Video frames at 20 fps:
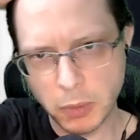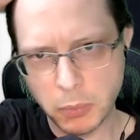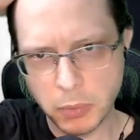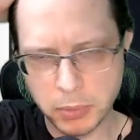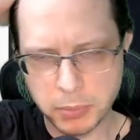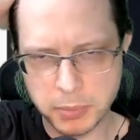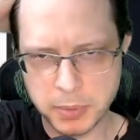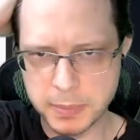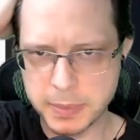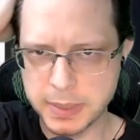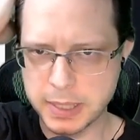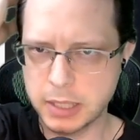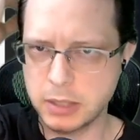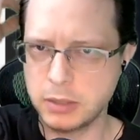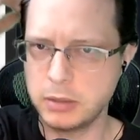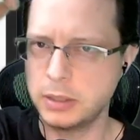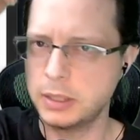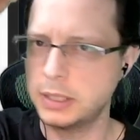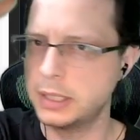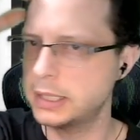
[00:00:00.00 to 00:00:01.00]
would be a
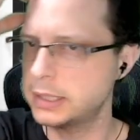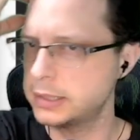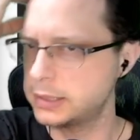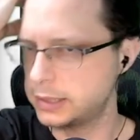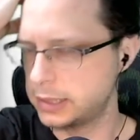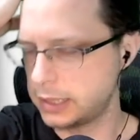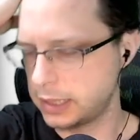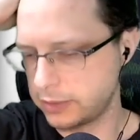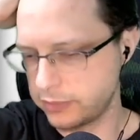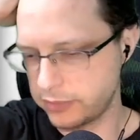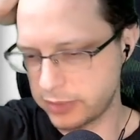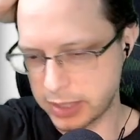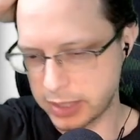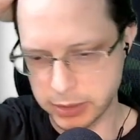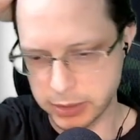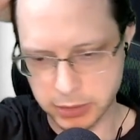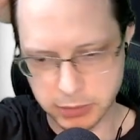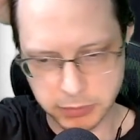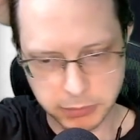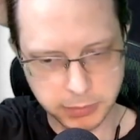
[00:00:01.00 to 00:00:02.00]
good aesthetic
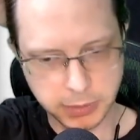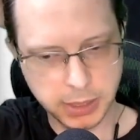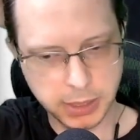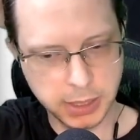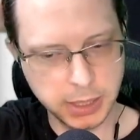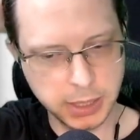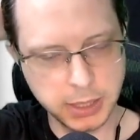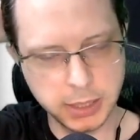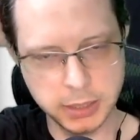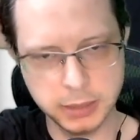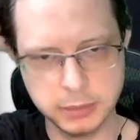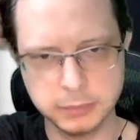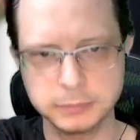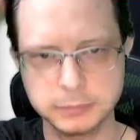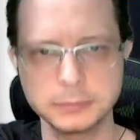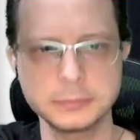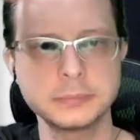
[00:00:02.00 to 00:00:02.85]
value? Or